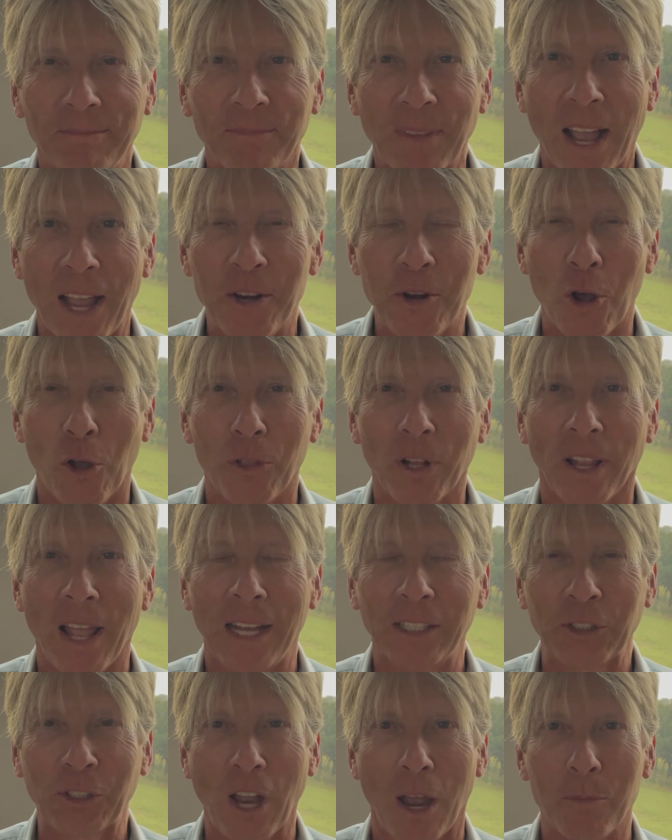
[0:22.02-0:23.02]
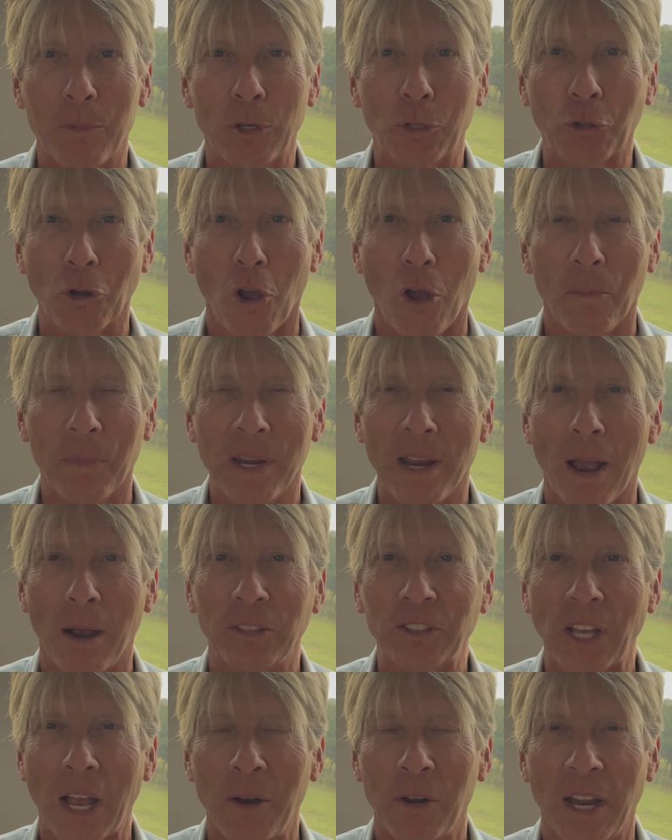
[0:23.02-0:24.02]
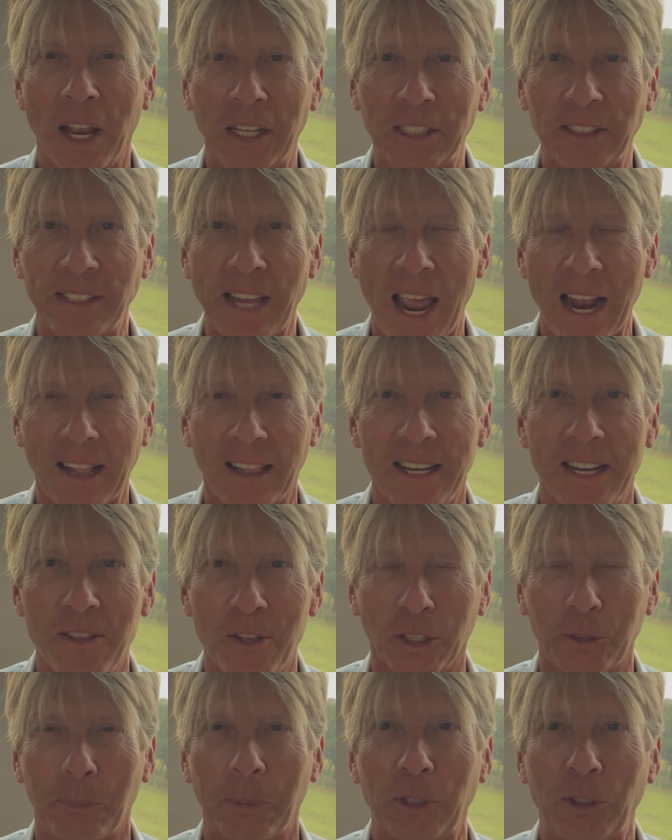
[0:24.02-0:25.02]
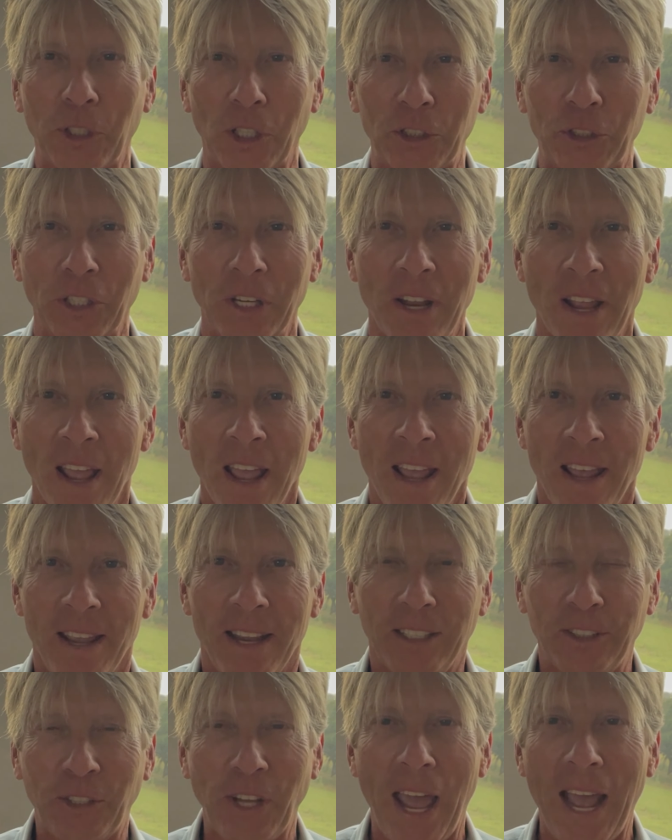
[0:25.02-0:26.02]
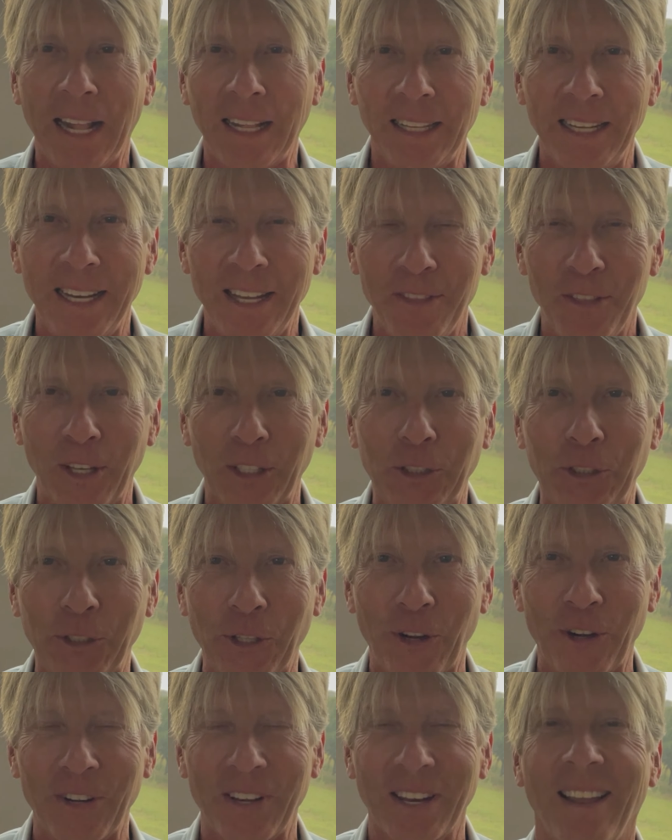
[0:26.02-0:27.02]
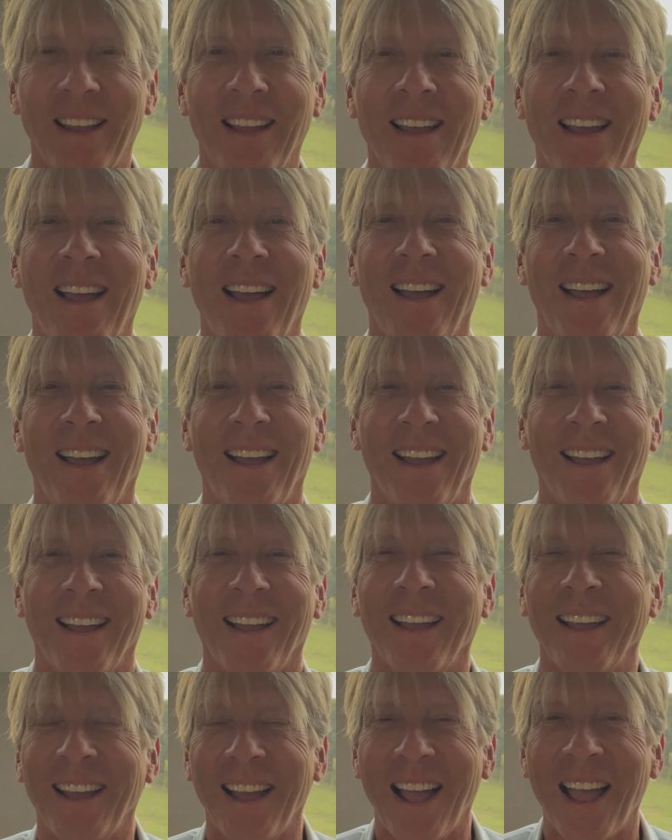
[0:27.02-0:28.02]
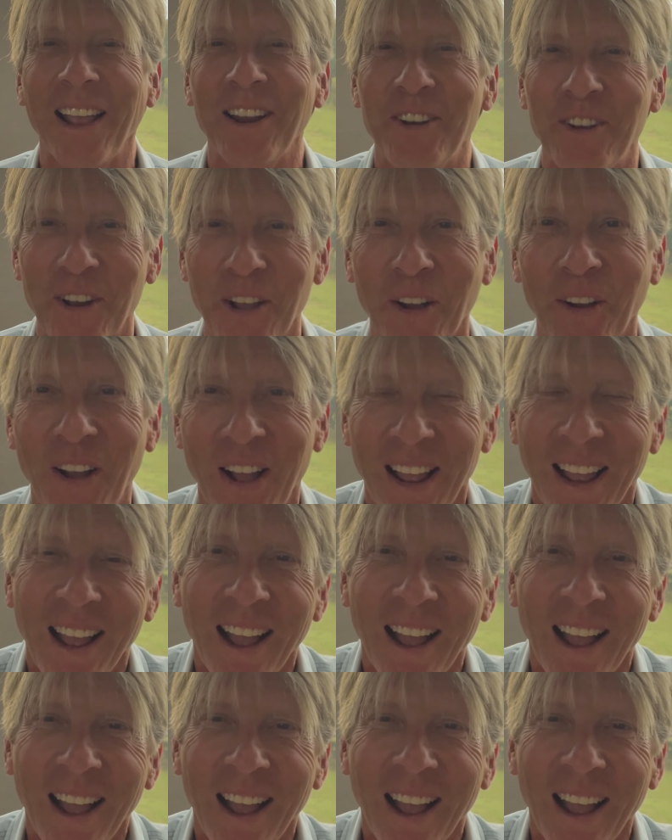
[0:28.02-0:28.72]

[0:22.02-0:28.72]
I know the last time you saw me, I was on exactly in this position, exactly in this shirt. I know.